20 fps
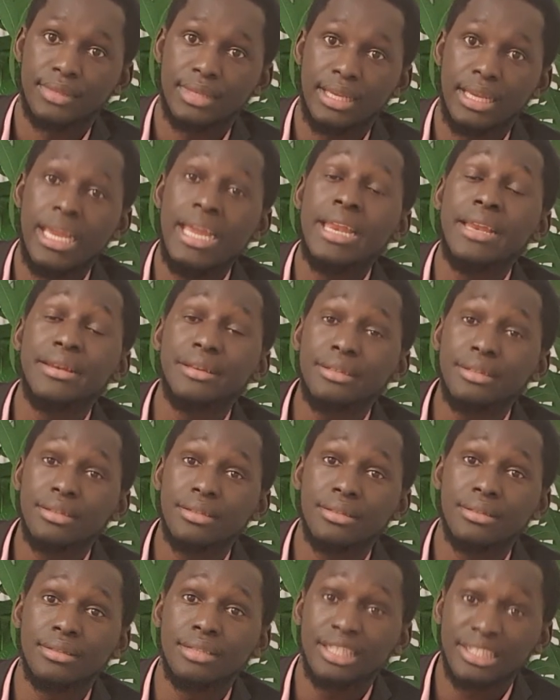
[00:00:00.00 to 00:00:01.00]
in
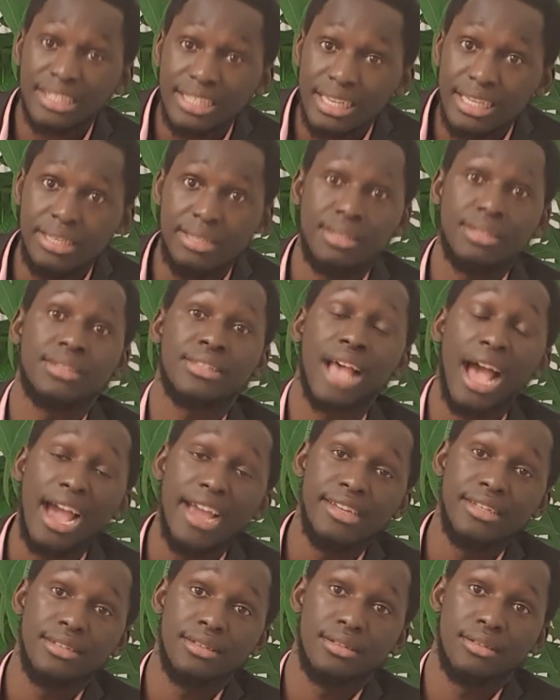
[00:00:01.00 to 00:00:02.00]
the
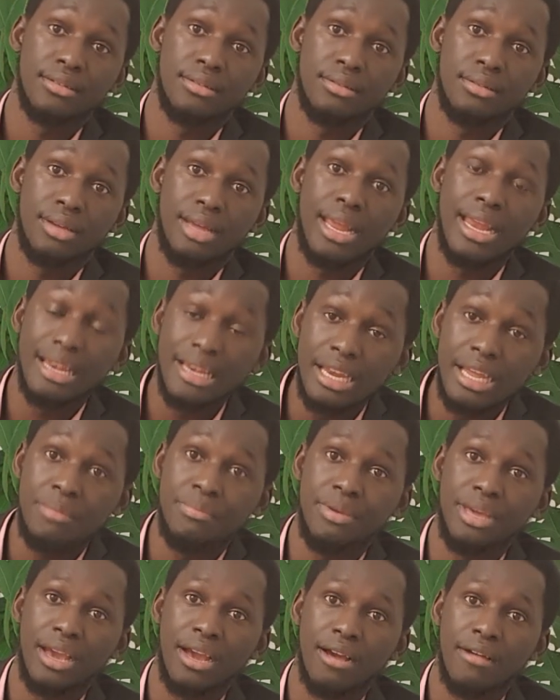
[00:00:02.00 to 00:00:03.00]
seaside in
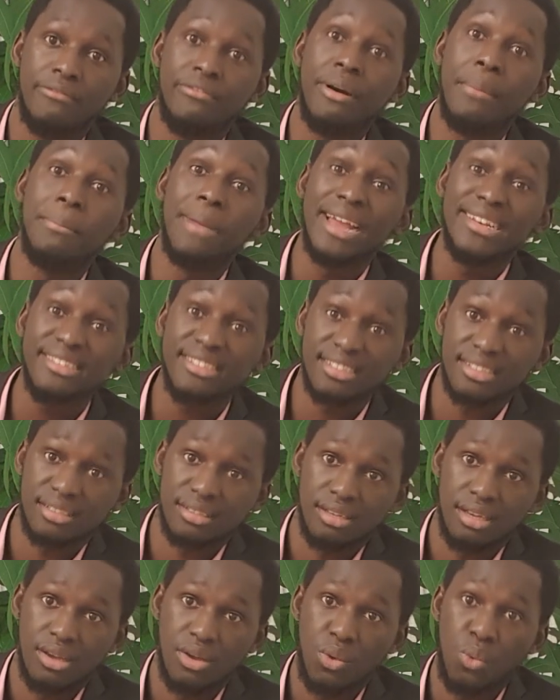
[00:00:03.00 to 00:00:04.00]
Libya for
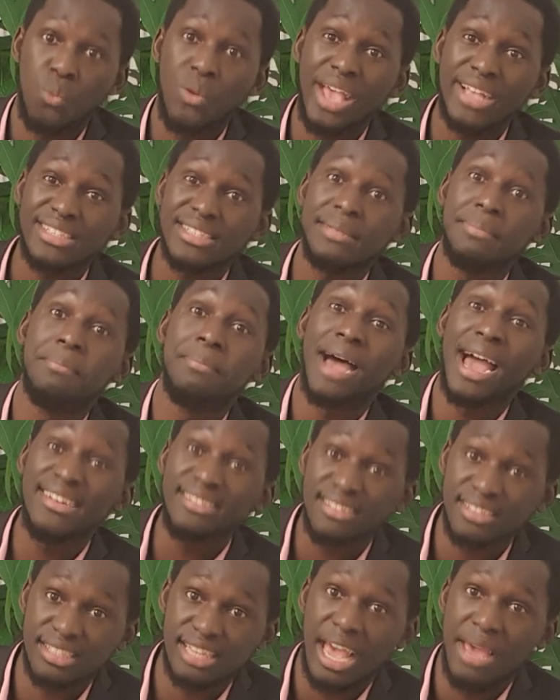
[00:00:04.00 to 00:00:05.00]
months, weeks,
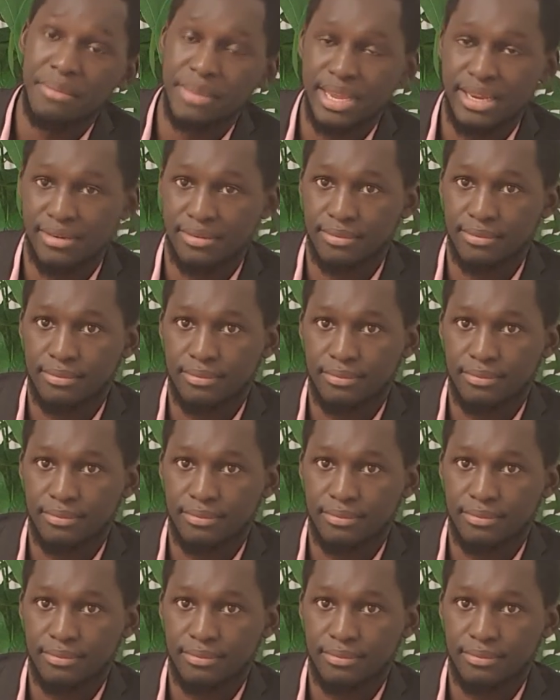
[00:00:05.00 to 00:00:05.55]
months, I mean.